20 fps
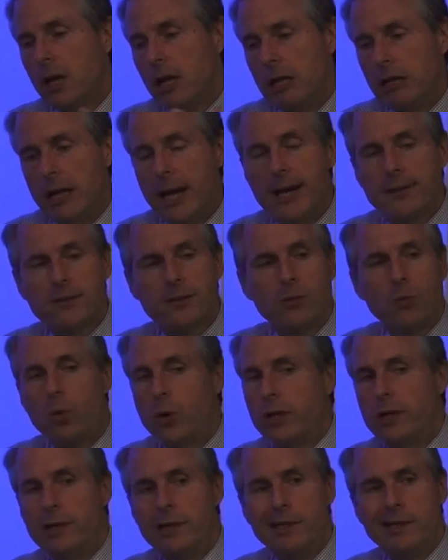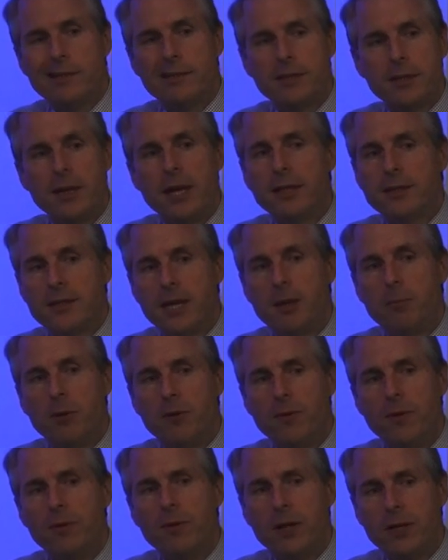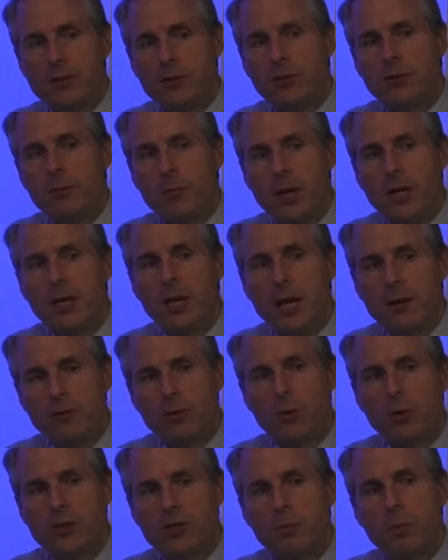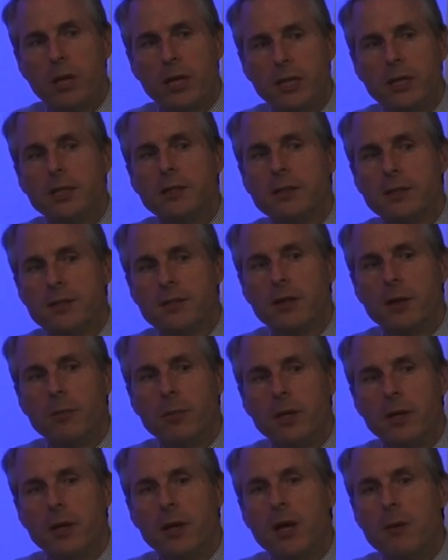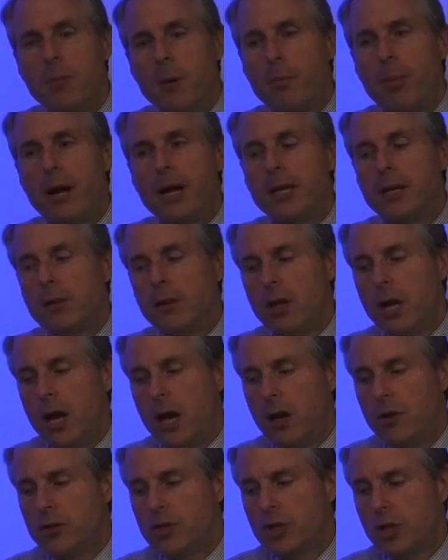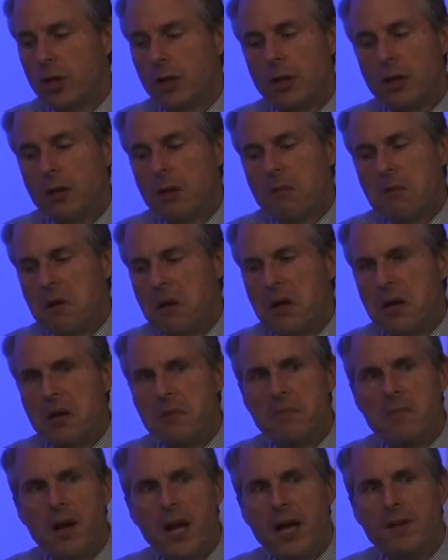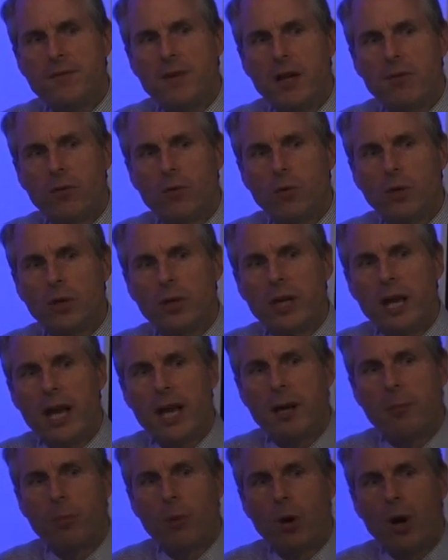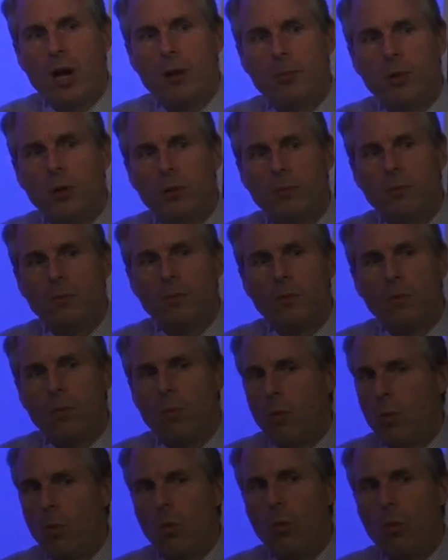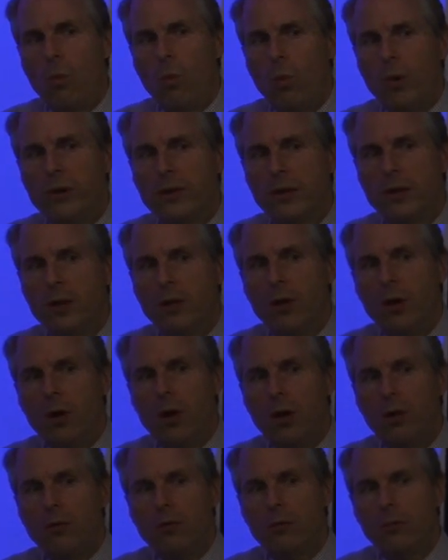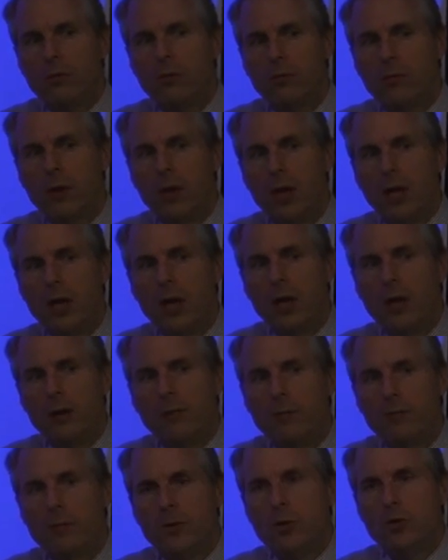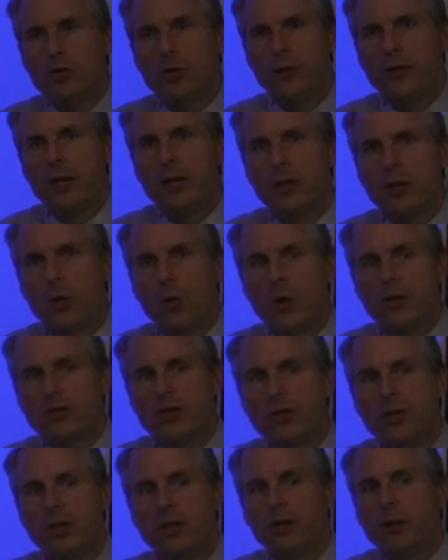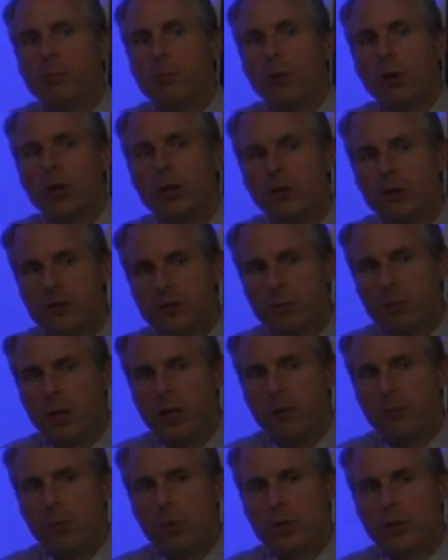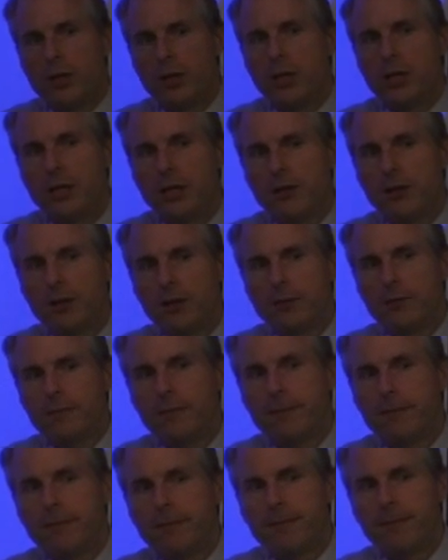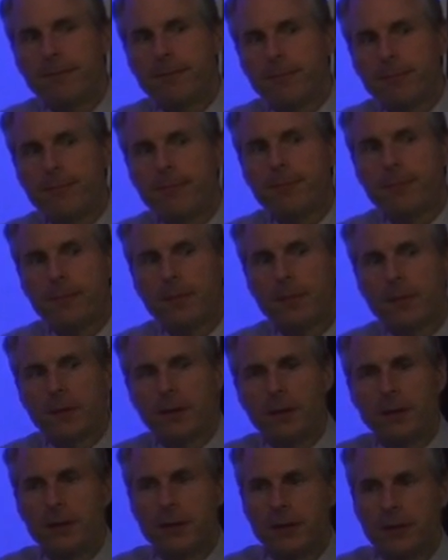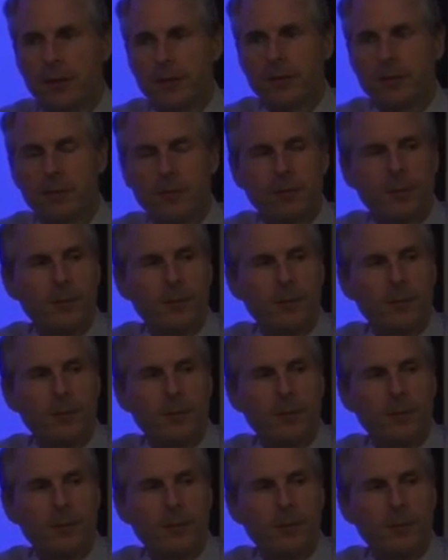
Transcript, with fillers: and ask what it is and that type of device, so you might have to explain it to somebody. But by and large, um, I've never really had a problem with it at all. Um, usually they're questioning the braille display more than anything. Mm -hmm. Sure. Jeff,